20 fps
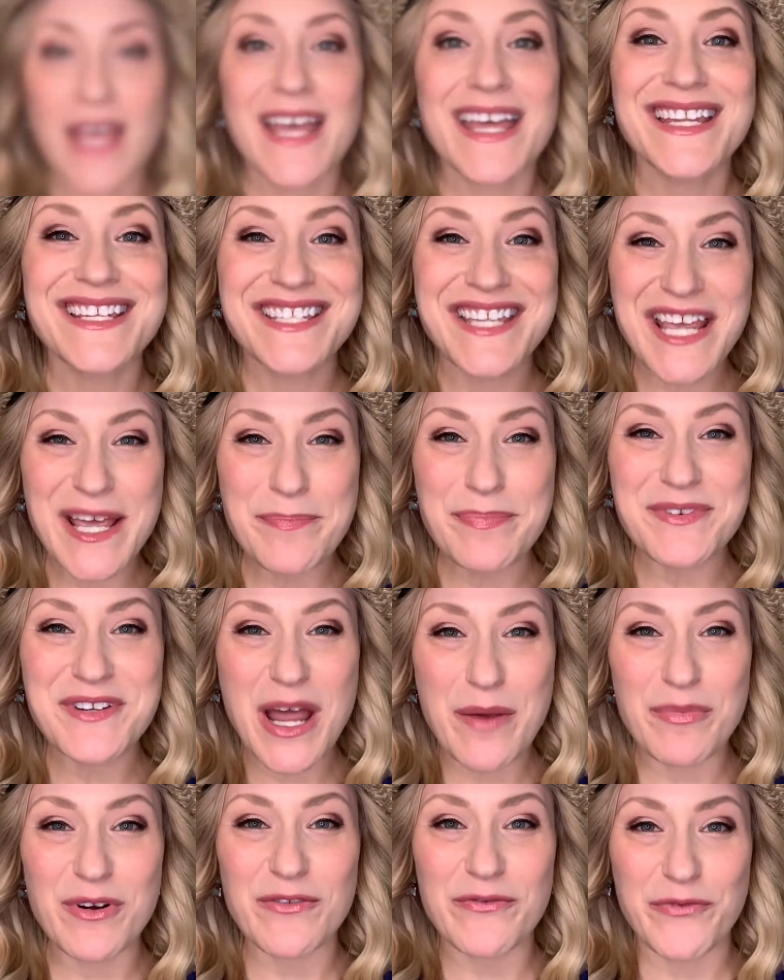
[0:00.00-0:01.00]
Tip
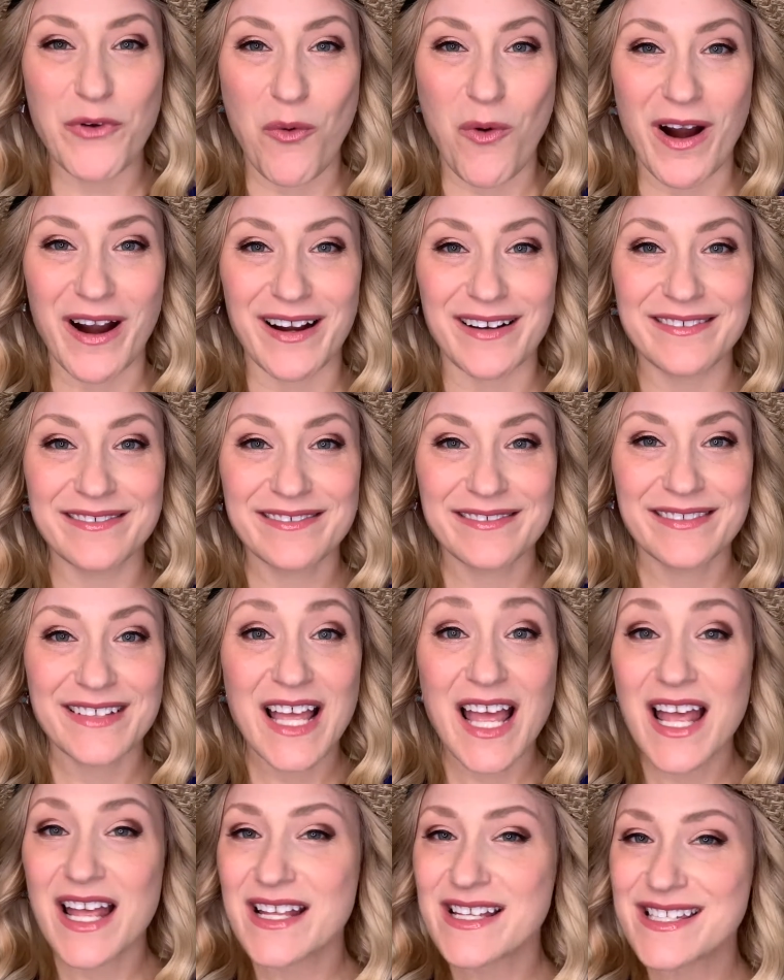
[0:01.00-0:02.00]
number 4,
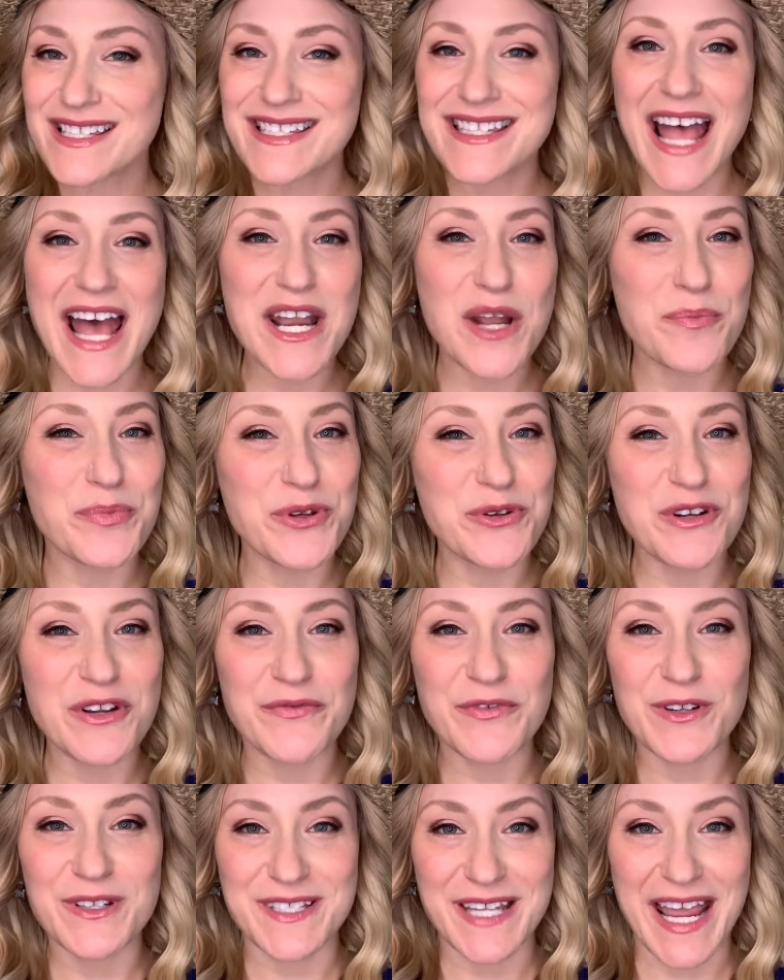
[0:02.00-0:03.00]
set a
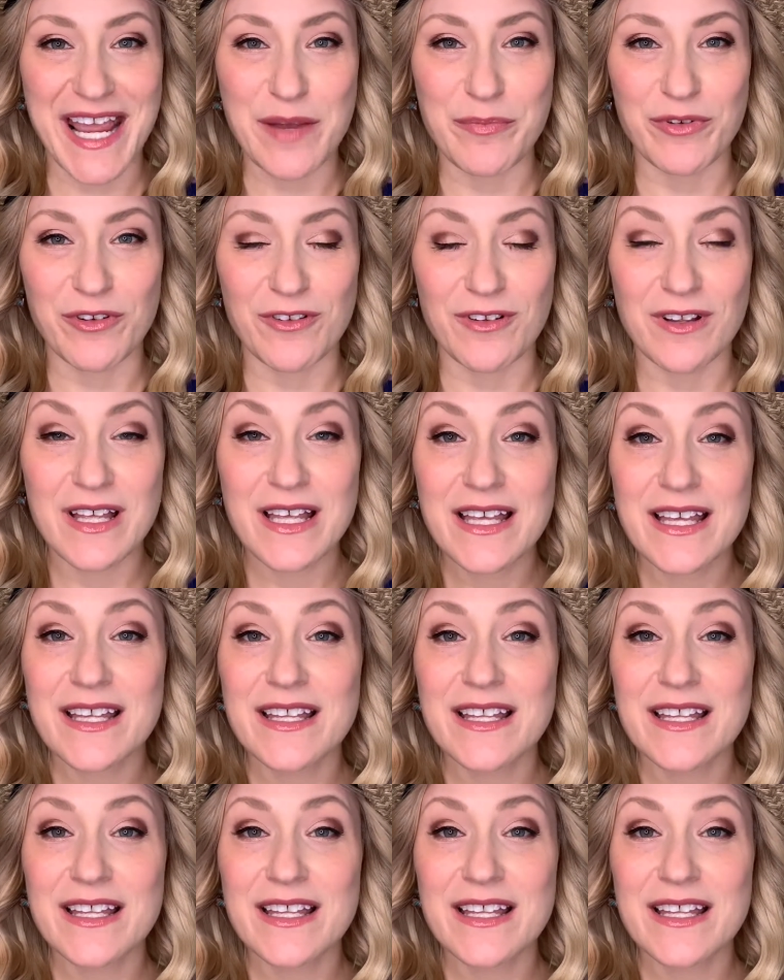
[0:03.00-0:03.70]
beautiful table.